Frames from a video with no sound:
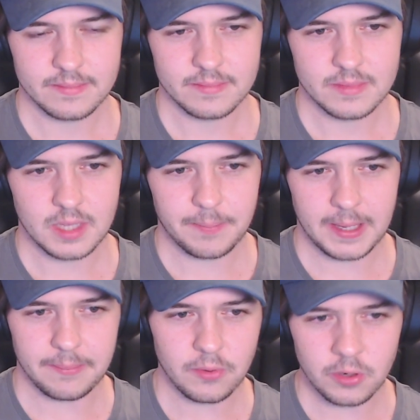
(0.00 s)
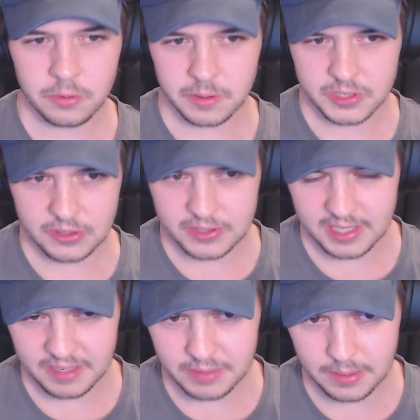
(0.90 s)
The people who were
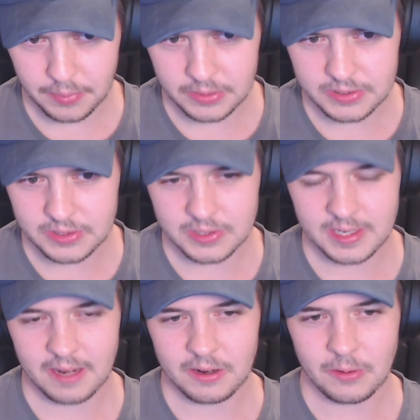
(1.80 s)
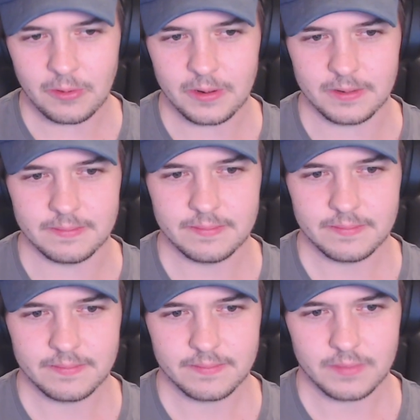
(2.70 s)
associated with the posters are now gone.
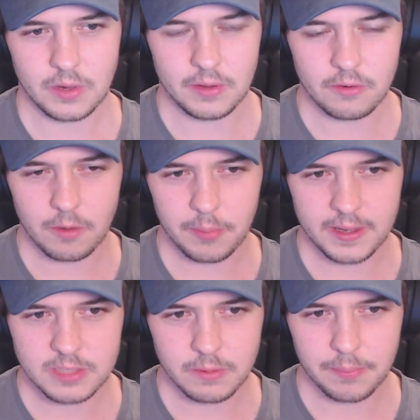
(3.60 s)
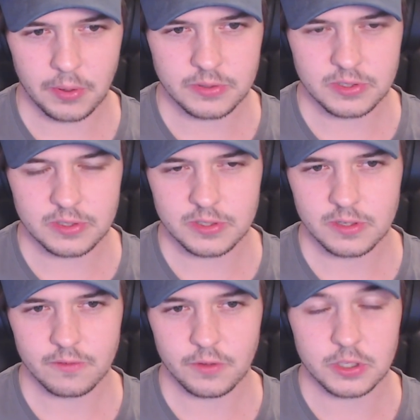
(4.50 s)
Only replaced with
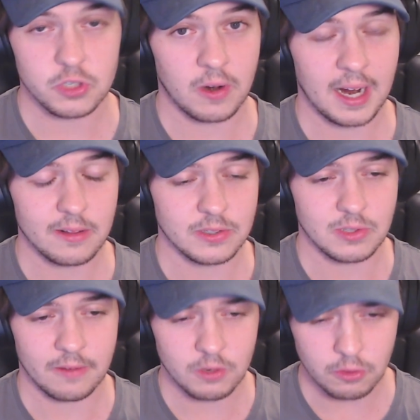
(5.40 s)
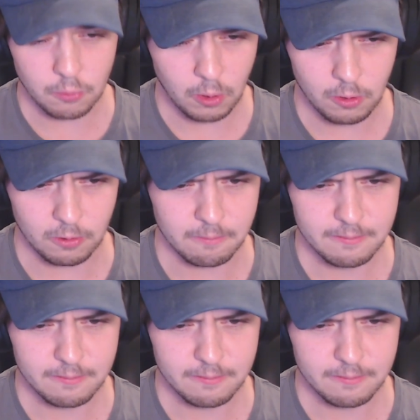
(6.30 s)
posters for the stragglers left on the wall.